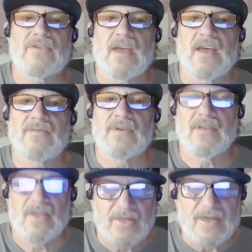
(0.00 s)
saved.
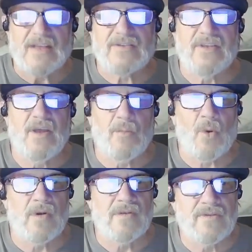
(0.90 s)
That's the
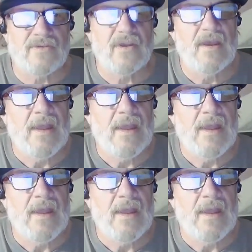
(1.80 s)
importance.